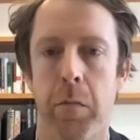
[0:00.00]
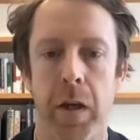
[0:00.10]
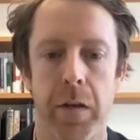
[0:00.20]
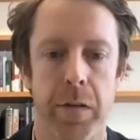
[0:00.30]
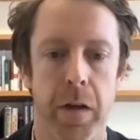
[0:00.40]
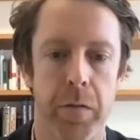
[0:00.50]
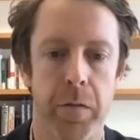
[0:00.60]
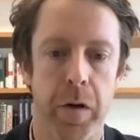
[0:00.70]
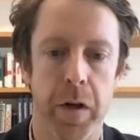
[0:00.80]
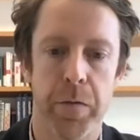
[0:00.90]
makes that
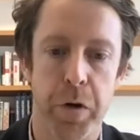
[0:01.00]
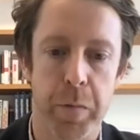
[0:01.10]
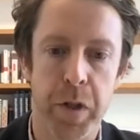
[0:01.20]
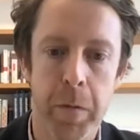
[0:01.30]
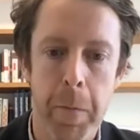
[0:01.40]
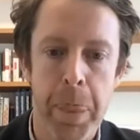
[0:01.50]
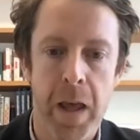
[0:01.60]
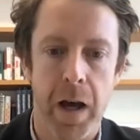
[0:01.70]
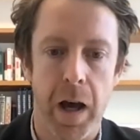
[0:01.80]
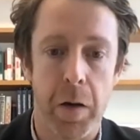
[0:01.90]
very affordable.
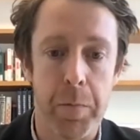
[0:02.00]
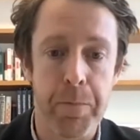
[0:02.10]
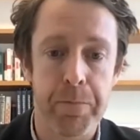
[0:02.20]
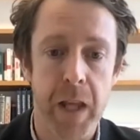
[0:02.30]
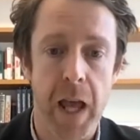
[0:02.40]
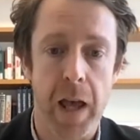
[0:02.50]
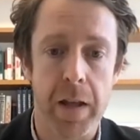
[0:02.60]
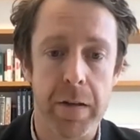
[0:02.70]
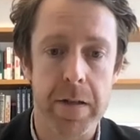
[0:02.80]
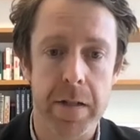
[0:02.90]
Um,
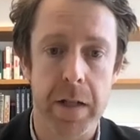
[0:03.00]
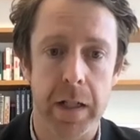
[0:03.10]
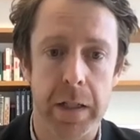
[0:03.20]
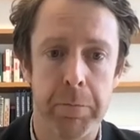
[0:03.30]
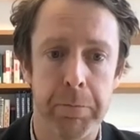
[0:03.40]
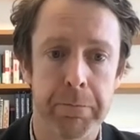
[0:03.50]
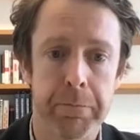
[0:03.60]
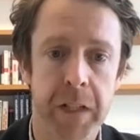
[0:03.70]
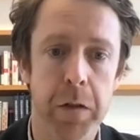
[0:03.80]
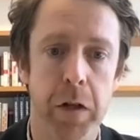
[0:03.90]
and um,
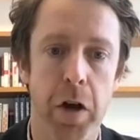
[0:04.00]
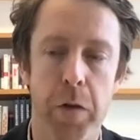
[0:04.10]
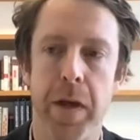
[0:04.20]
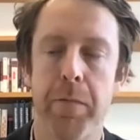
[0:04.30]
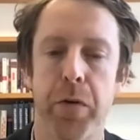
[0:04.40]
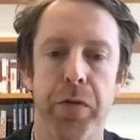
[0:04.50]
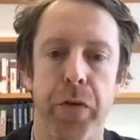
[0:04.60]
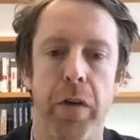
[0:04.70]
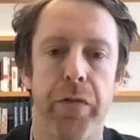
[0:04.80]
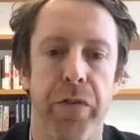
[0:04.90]
look, I hope that book
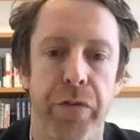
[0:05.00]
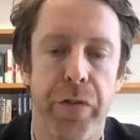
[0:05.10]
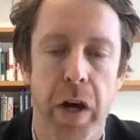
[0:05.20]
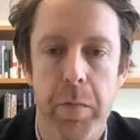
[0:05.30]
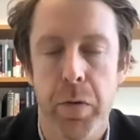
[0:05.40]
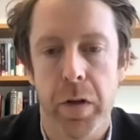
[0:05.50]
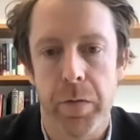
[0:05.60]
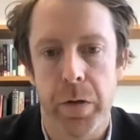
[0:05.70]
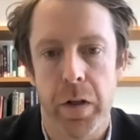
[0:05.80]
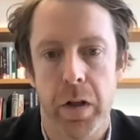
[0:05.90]
serves as a starting
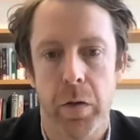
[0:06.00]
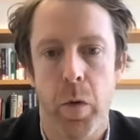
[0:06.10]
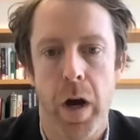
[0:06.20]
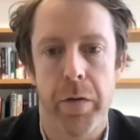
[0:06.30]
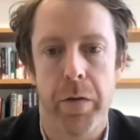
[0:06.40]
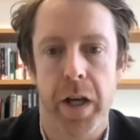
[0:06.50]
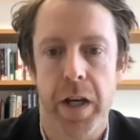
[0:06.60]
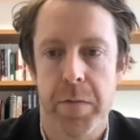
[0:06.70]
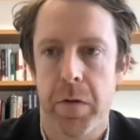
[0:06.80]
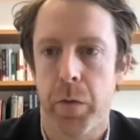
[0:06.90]
point for wider
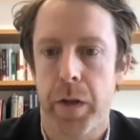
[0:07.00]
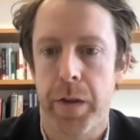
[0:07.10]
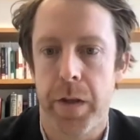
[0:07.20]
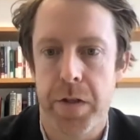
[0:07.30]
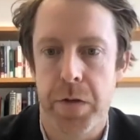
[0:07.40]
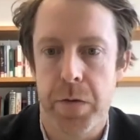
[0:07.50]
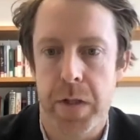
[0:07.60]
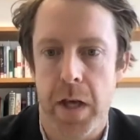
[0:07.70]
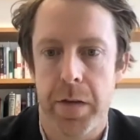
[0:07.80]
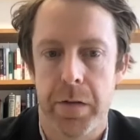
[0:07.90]
engagement with the issues
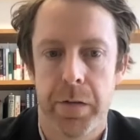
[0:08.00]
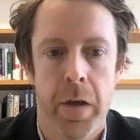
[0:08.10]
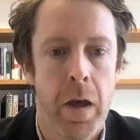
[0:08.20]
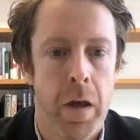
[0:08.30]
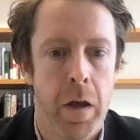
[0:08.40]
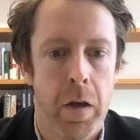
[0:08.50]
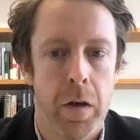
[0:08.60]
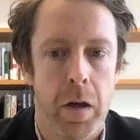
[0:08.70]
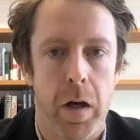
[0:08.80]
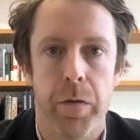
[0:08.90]
that this
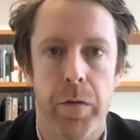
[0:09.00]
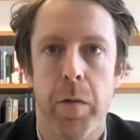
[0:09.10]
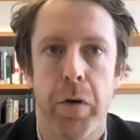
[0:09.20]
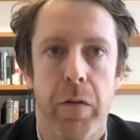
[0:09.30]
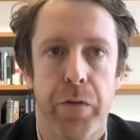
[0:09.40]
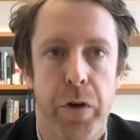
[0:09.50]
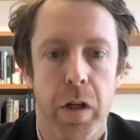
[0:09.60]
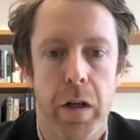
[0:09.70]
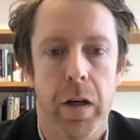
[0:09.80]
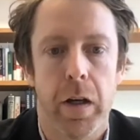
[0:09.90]
uh, very brave
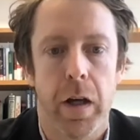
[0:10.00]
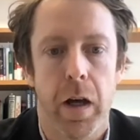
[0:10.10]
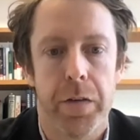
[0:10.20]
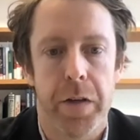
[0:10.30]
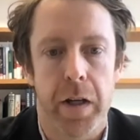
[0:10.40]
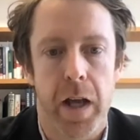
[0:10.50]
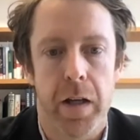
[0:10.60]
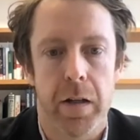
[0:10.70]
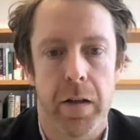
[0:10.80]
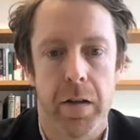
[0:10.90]
scholar uh,
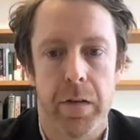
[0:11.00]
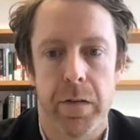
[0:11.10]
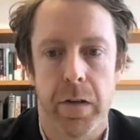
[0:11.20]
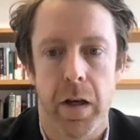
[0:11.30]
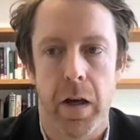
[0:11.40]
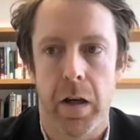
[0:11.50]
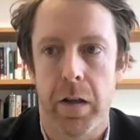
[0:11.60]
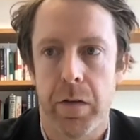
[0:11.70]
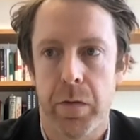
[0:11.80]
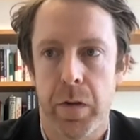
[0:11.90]
dedicated his, uh,
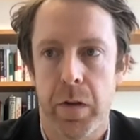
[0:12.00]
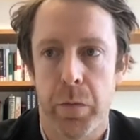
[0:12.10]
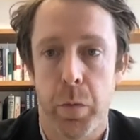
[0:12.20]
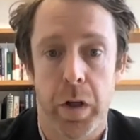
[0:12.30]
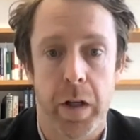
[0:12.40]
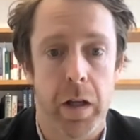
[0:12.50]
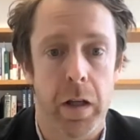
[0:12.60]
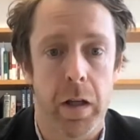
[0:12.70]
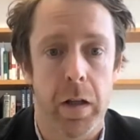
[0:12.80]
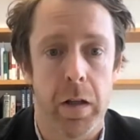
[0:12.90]
his, his working